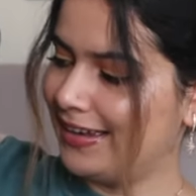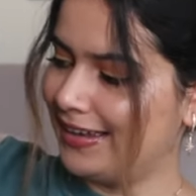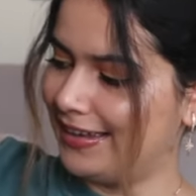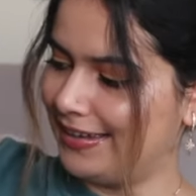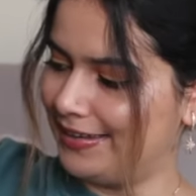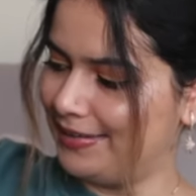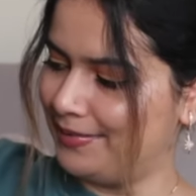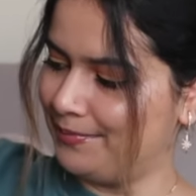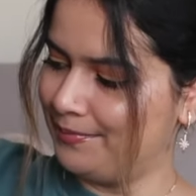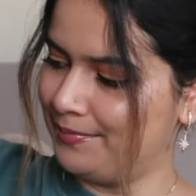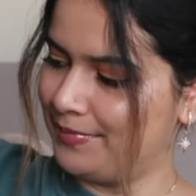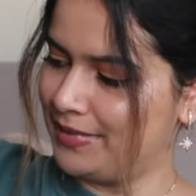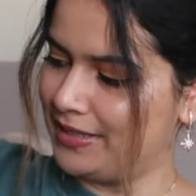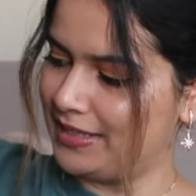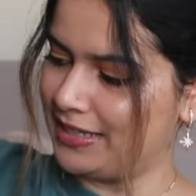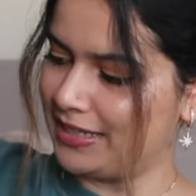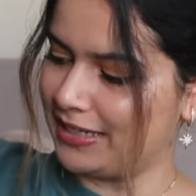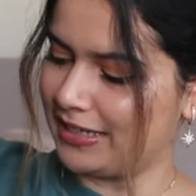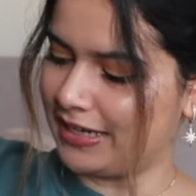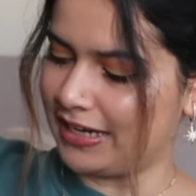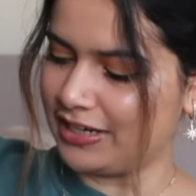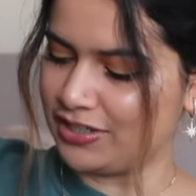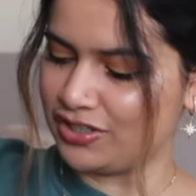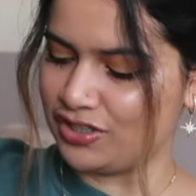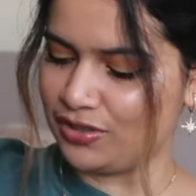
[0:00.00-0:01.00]

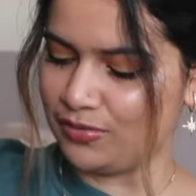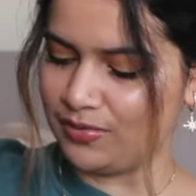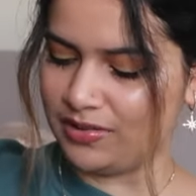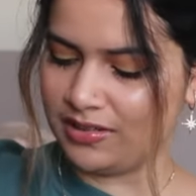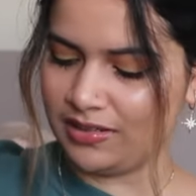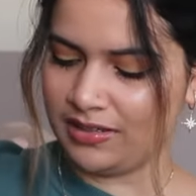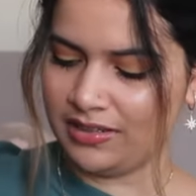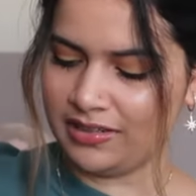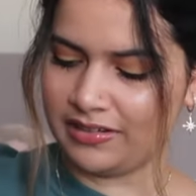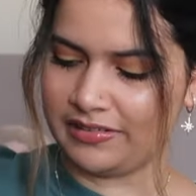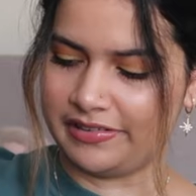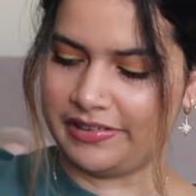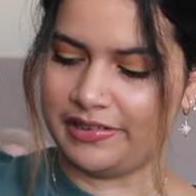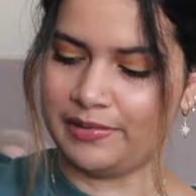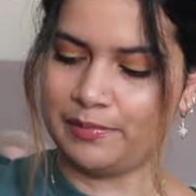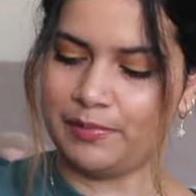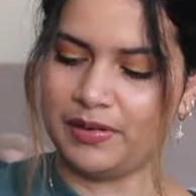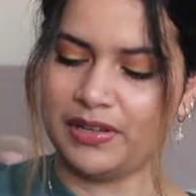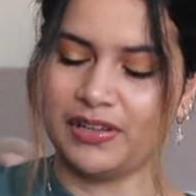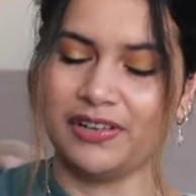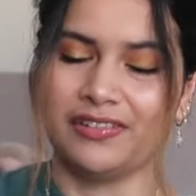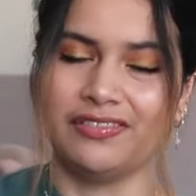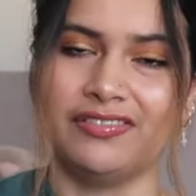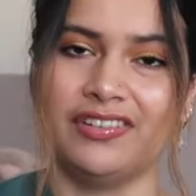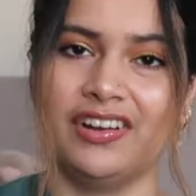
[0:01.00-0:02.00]
In case you want to, I don't know,
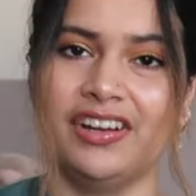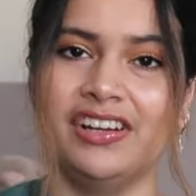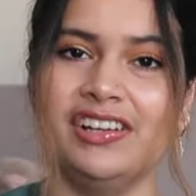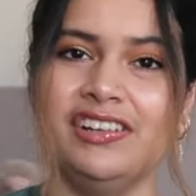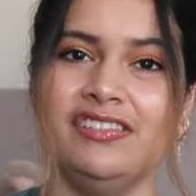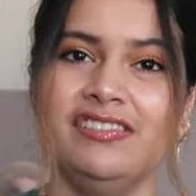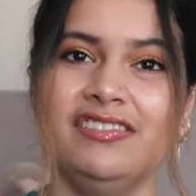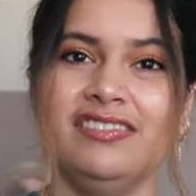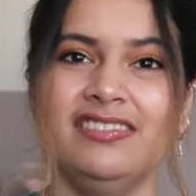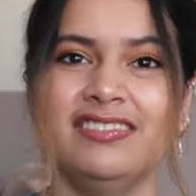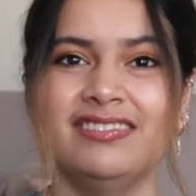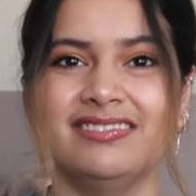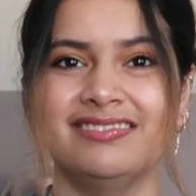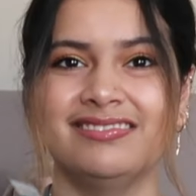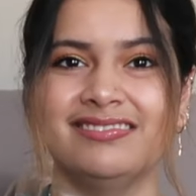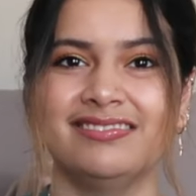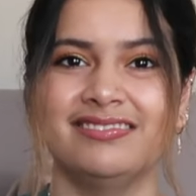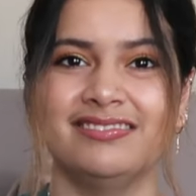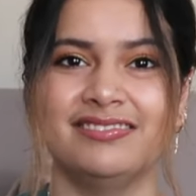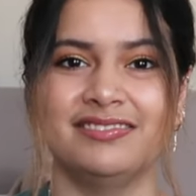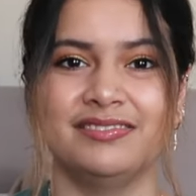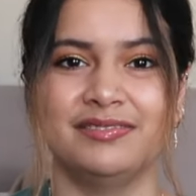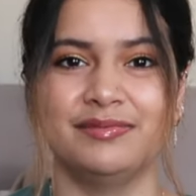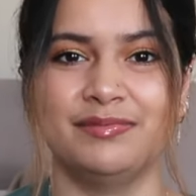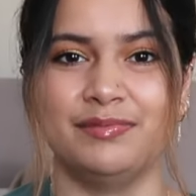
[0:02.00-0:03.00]
put your phone,
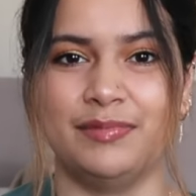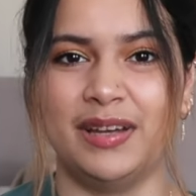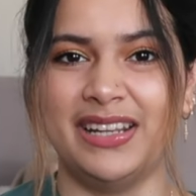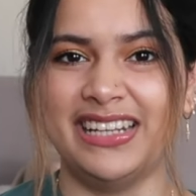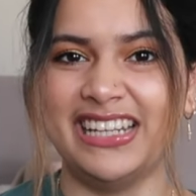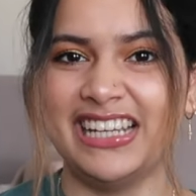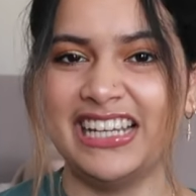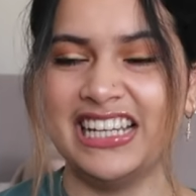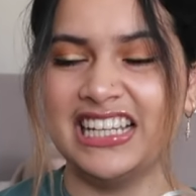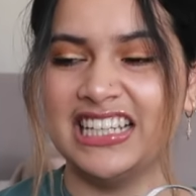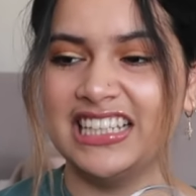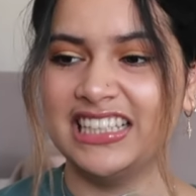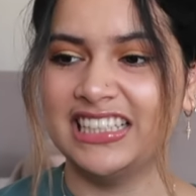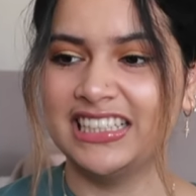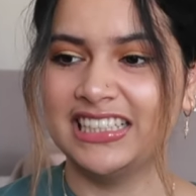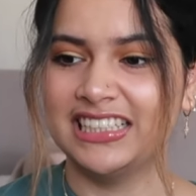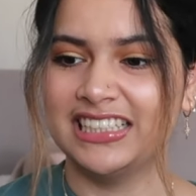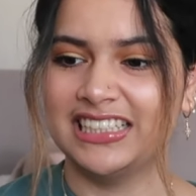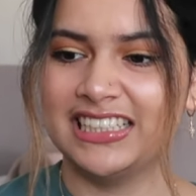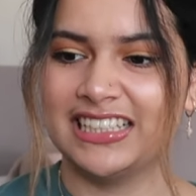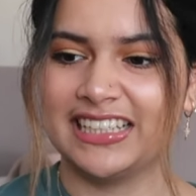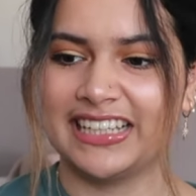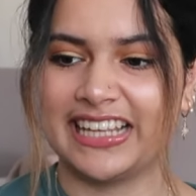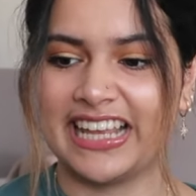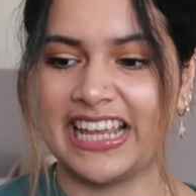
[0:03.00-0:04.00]
money,
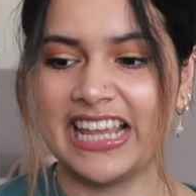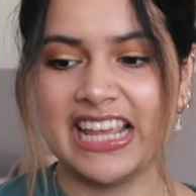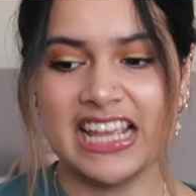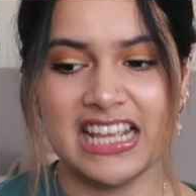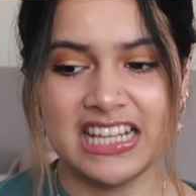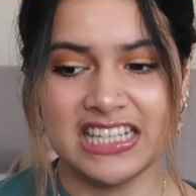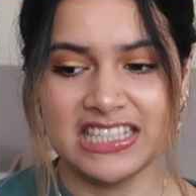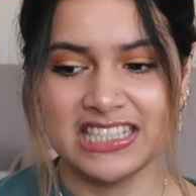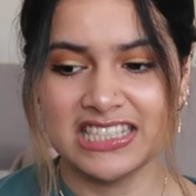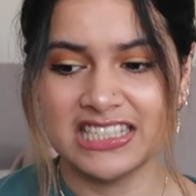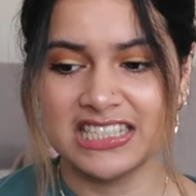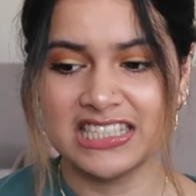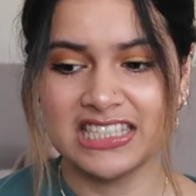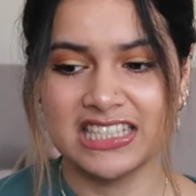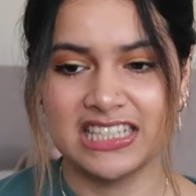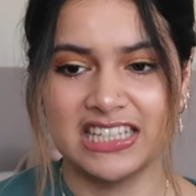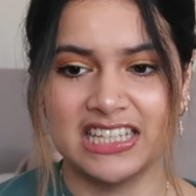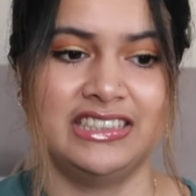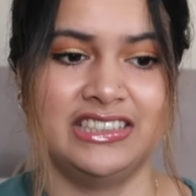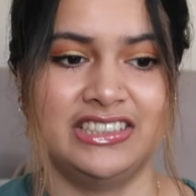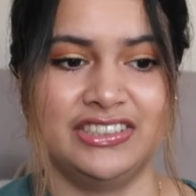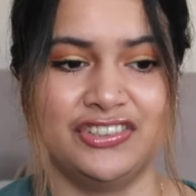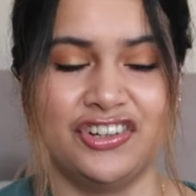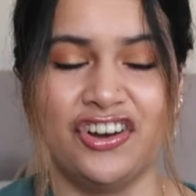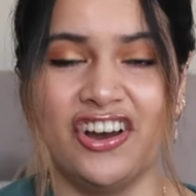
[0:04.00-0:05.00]
keys,
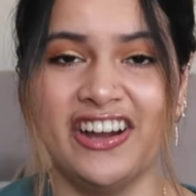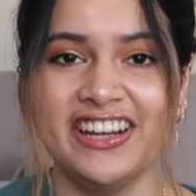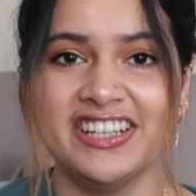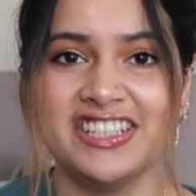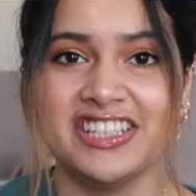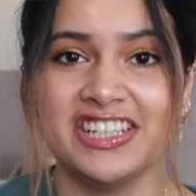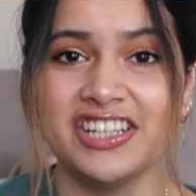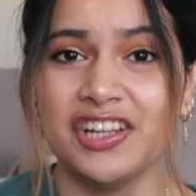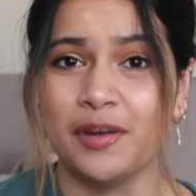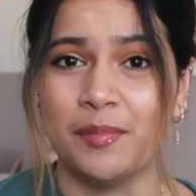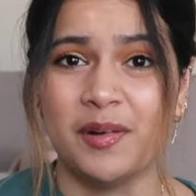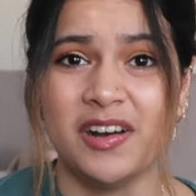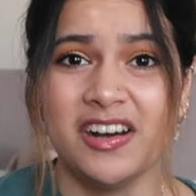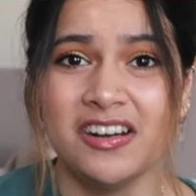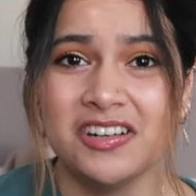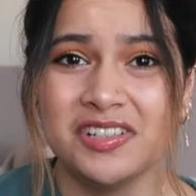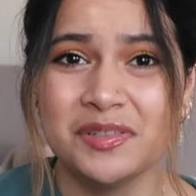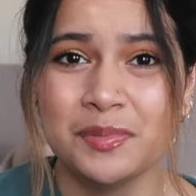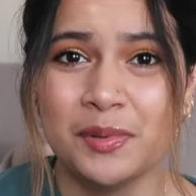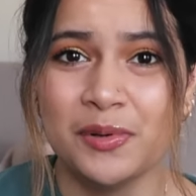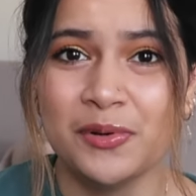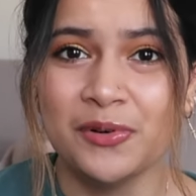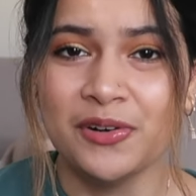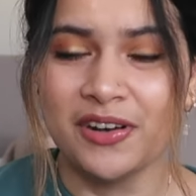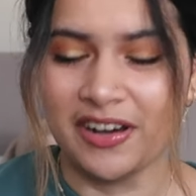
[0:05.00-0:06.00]
your ID, your
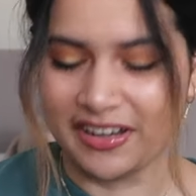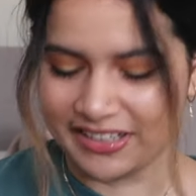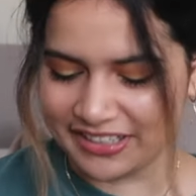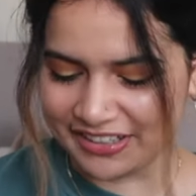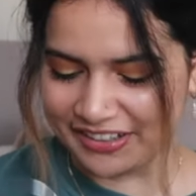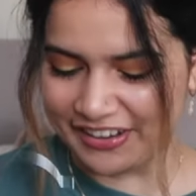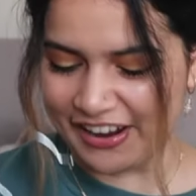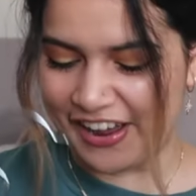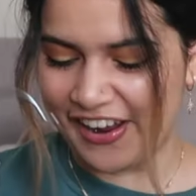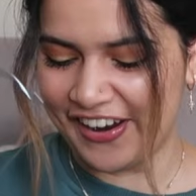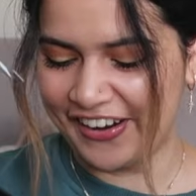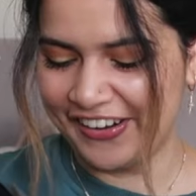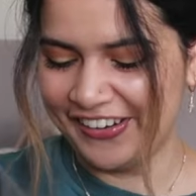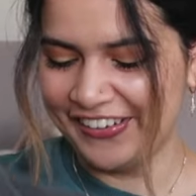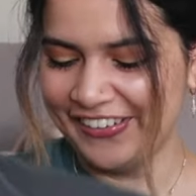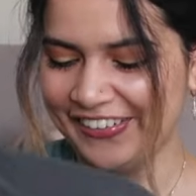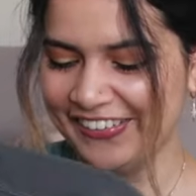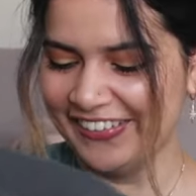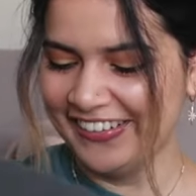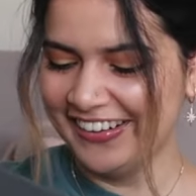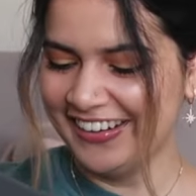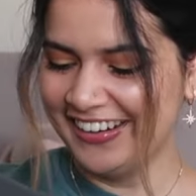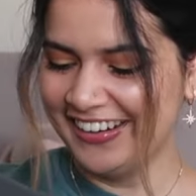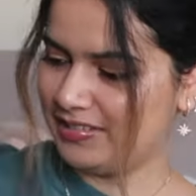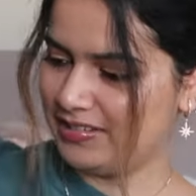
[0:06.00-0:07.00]
passport, I don't know.
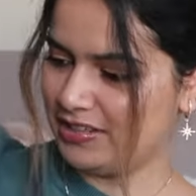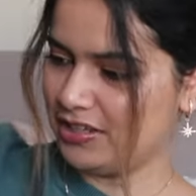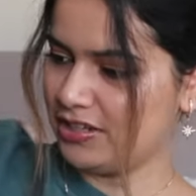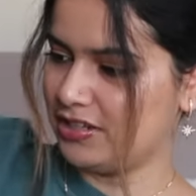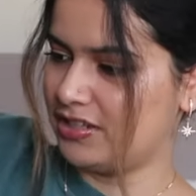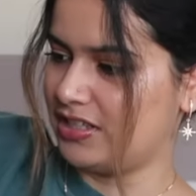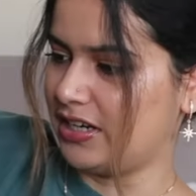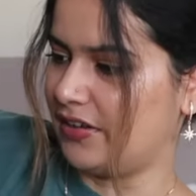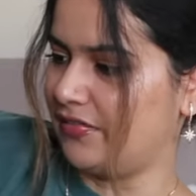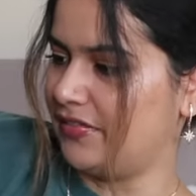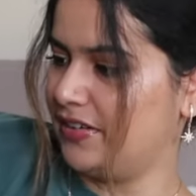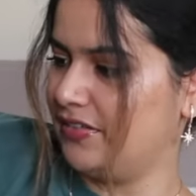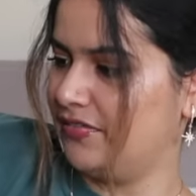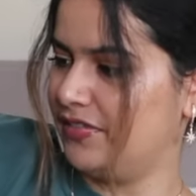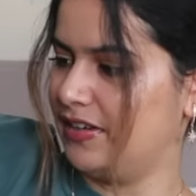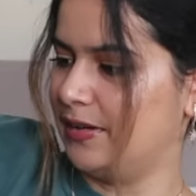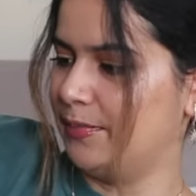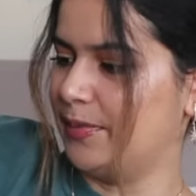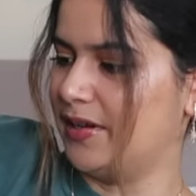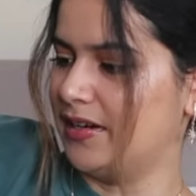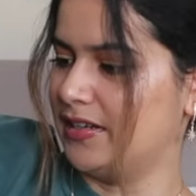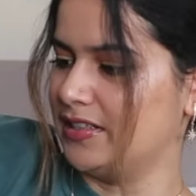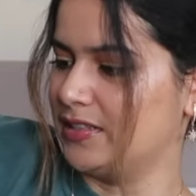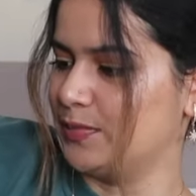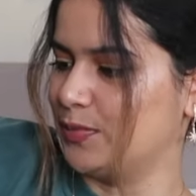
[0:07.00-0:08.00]
You could definitely fit a
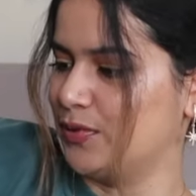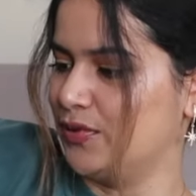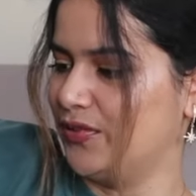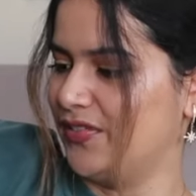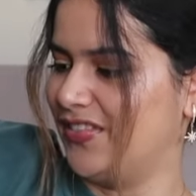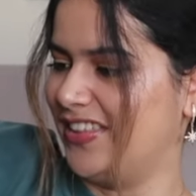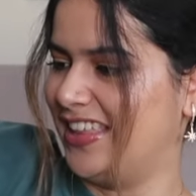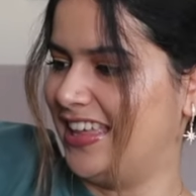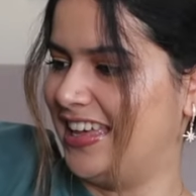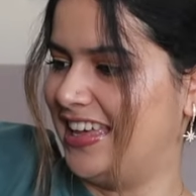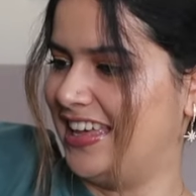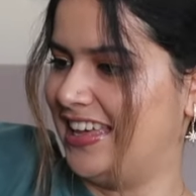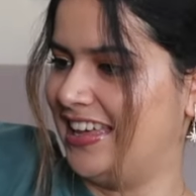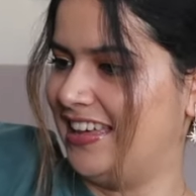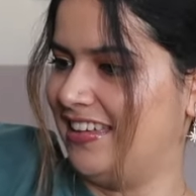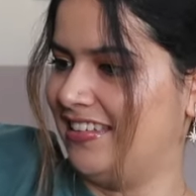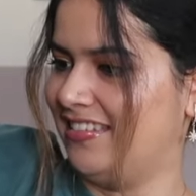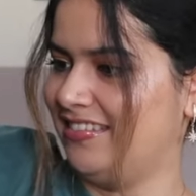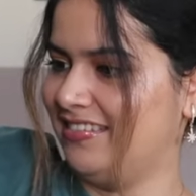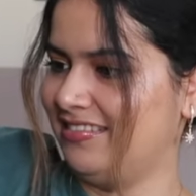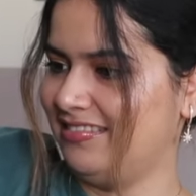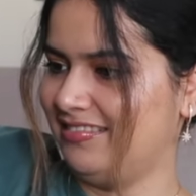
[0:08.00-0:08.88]
passport in there.